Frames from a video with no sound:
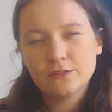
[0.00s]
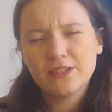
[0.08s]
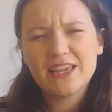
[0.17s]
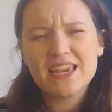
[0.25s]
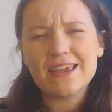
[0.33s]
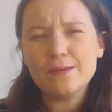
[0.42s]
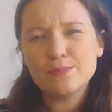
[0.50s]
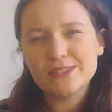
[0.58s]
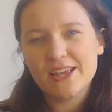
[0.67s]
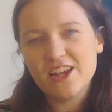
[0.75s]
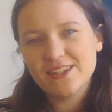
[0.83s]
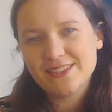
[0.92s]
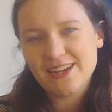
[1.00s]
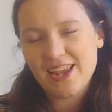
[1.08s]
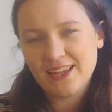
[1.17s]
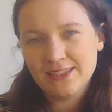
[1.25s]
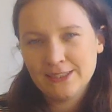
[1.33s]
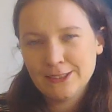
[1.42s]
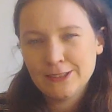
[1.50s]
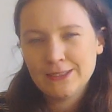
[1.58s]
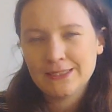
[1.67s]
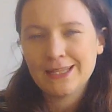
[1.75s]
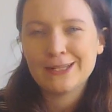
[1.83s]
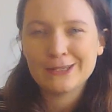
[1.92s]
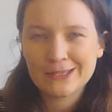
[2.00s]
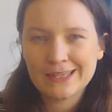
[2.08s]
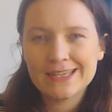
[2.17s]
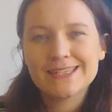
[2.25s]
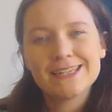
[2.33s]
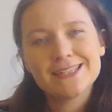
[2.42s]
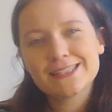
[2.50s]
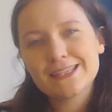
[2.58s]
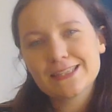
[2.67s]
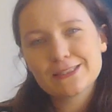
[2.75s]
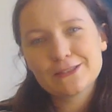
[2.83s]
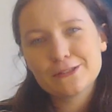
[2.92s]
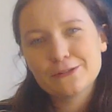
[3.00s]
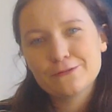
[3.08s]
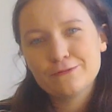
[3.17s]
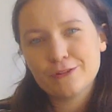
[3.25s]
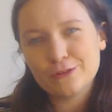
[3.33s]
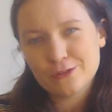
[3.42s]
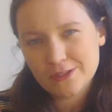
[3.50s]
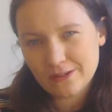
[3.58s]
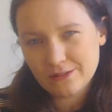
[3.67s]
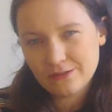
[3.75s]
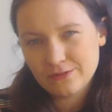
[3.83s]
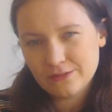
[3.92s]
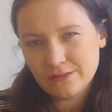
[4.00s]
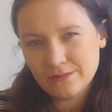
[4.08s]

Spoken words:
Keep searching and look at Jesus for yourself.